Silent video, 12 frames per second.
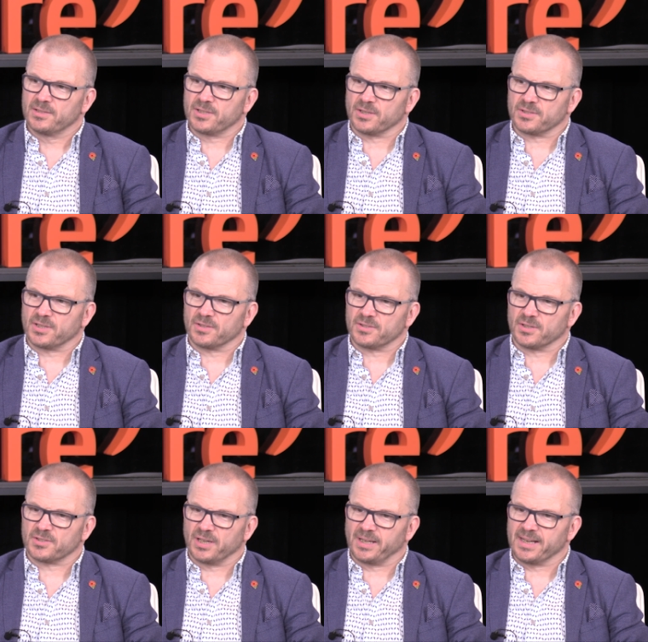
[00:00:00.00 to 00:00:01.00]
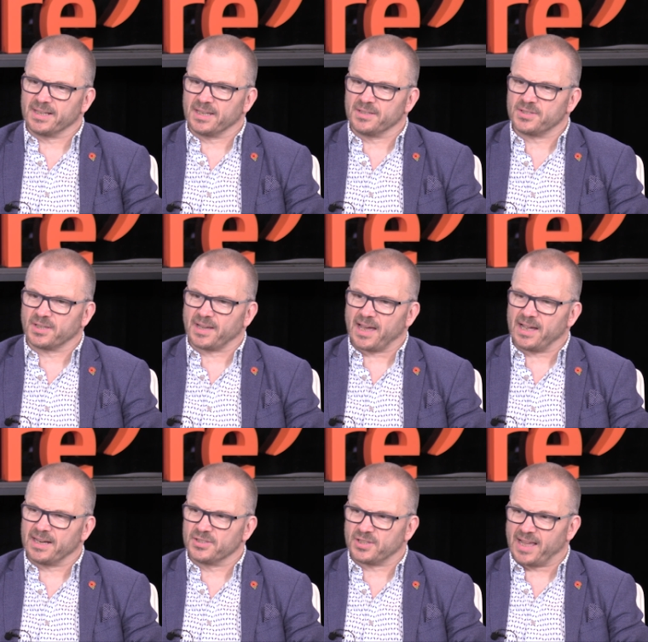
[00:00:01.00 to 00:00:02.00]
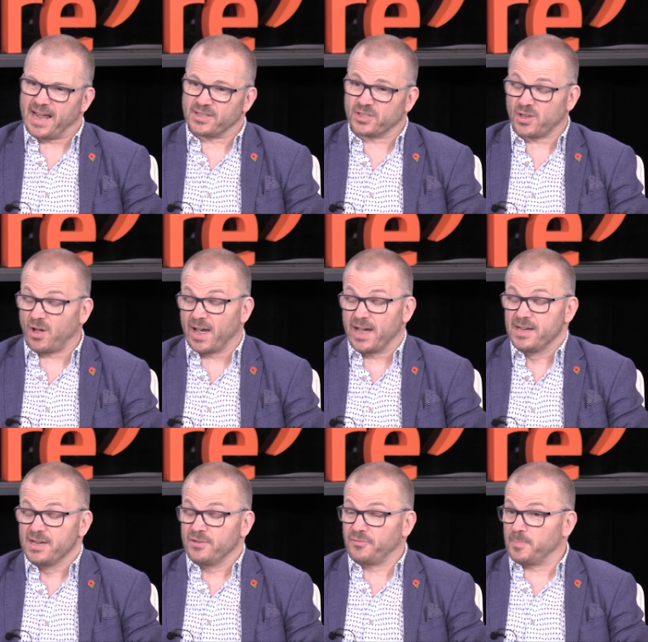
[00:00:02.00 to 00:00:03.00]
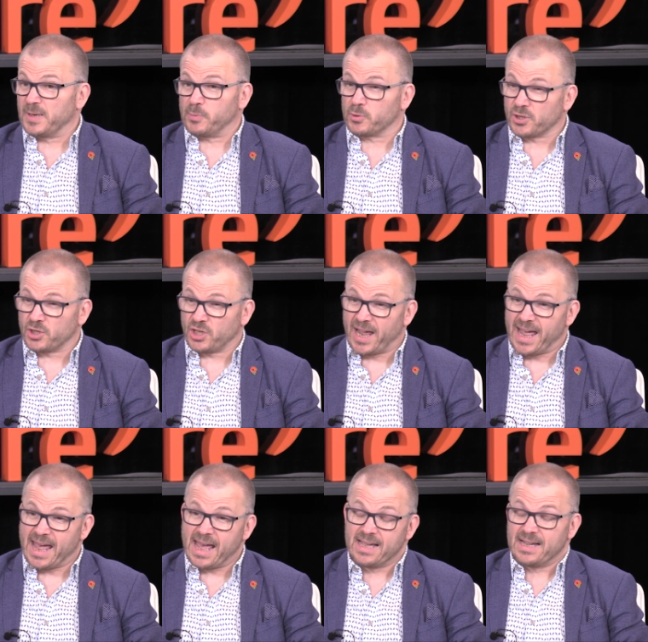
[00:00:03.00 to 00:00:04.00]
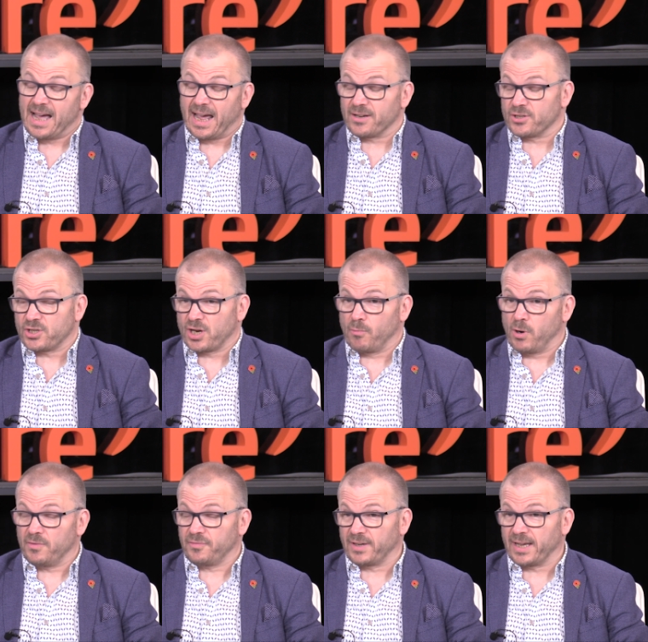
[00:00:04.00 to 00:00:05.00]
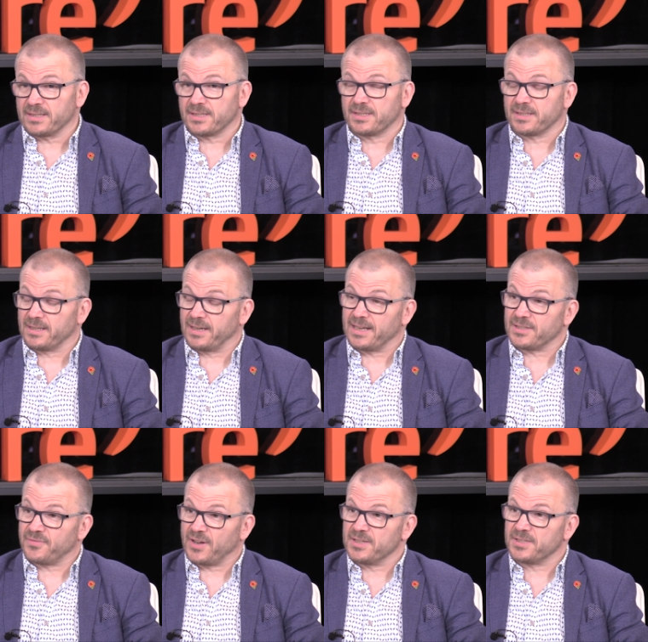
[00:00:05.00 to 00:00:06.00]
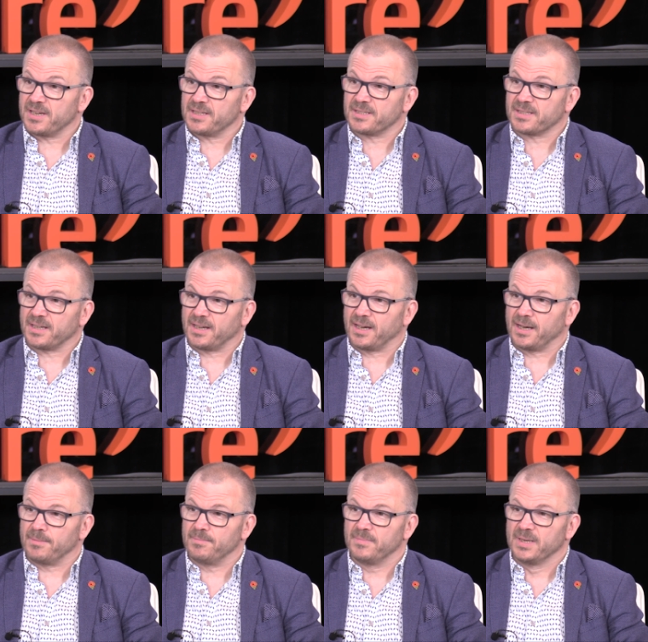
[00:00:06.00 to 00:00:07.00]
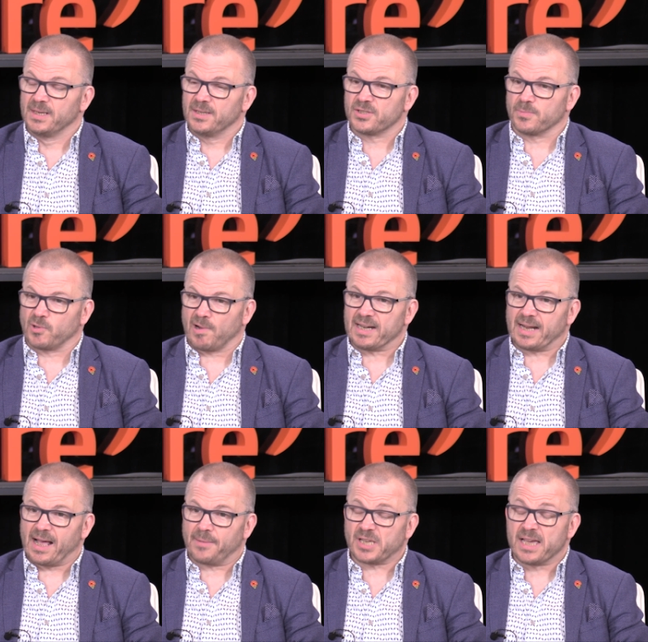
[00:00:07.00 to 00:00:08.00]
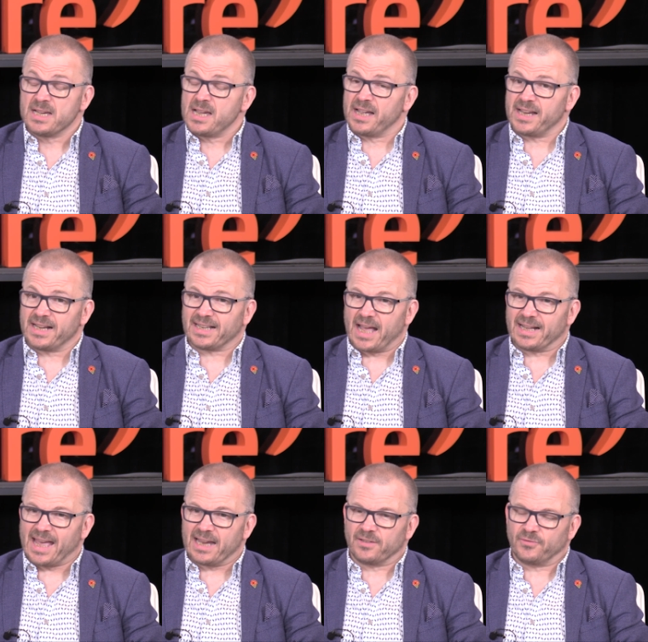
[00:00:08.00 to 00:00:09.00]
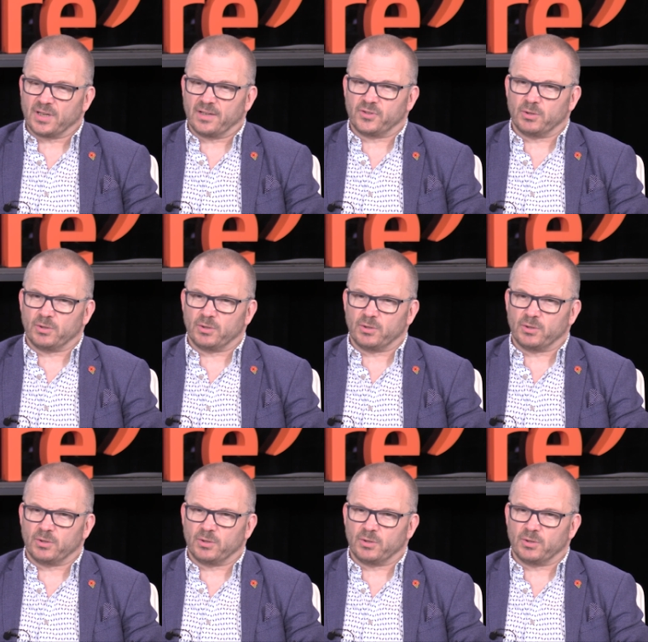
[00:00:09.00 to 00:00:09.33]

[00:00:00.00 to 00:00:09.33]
to, to, to, to, link into that into that desire for people to share and show off. Let's let's face it, um, some great apps. I, again, if, if